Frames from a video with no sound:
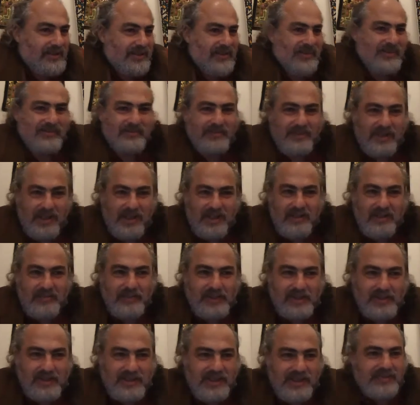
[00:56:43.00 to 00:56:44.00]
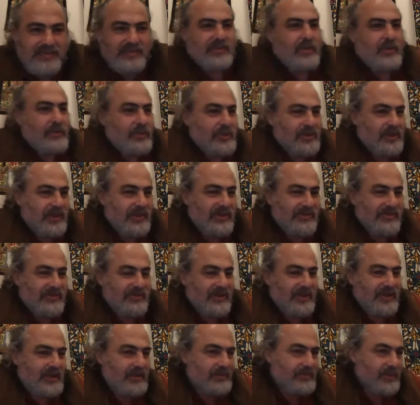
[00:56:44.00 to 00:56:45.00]
feeling, but he doesn't know what he's
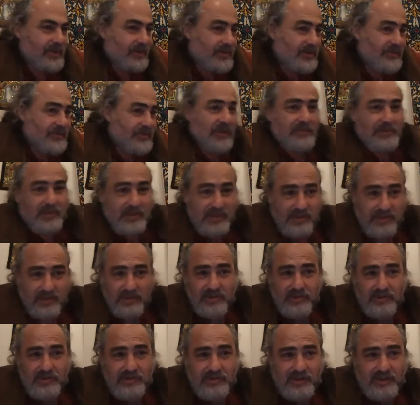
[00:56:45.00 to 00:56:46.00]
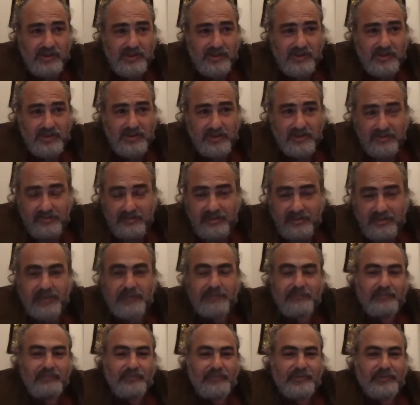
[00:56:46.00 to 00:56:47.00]
feeling because maybe he's not so sensitive
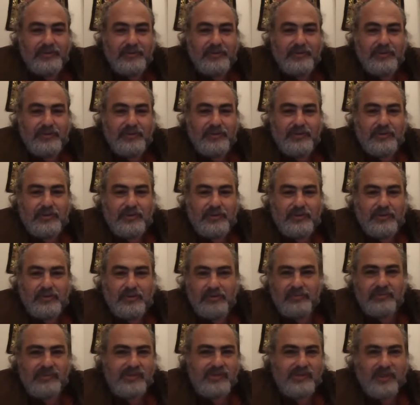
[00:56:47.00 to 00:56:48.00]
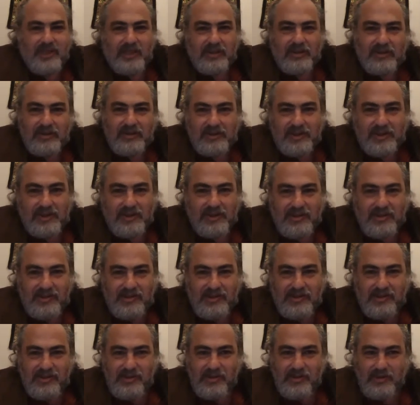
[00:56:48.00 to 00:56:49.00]
to your
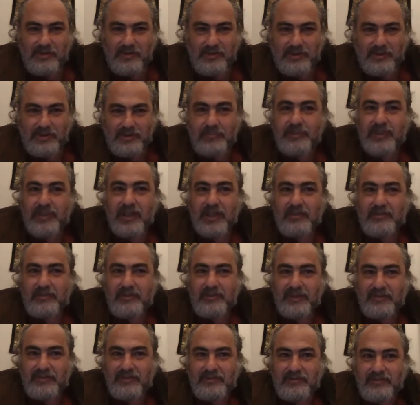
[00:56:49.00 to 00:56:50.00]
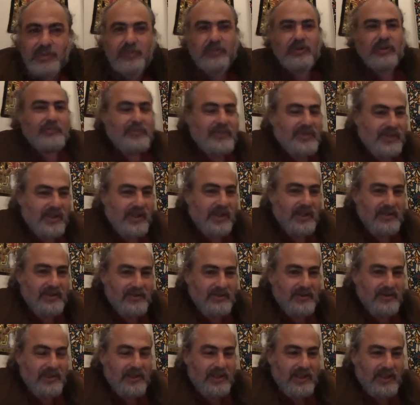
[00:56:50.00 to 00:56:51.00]
subtleties. So you become even more upset.
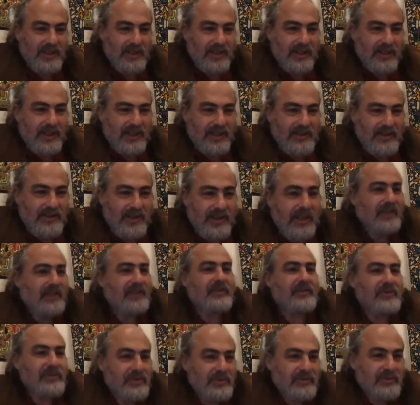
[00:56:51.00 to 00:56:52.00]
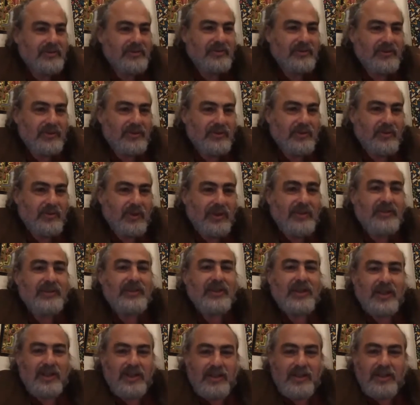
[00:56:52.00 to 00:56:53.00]
And then one
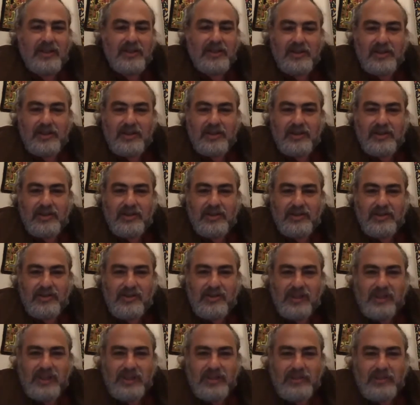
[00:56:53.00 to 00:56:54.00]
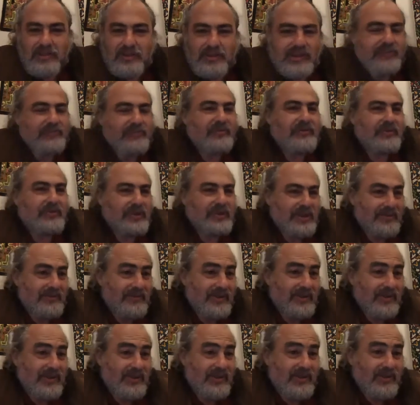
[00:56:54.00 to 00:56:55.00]
day he just like whatever
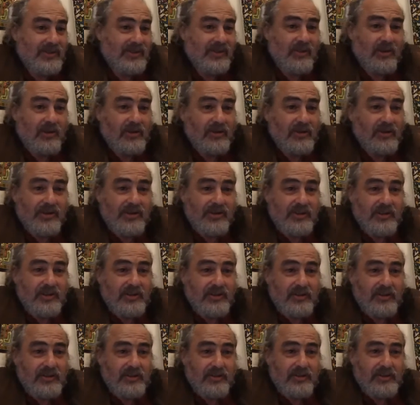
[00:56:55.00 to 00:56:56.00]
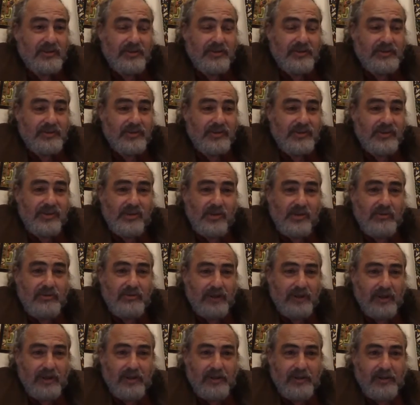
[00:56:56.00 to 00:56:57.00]
leaves his socks on the
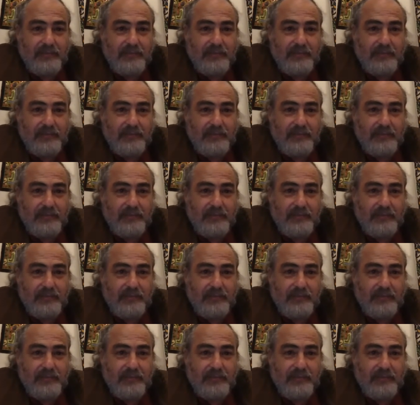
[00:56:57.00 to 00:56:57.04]
sofa.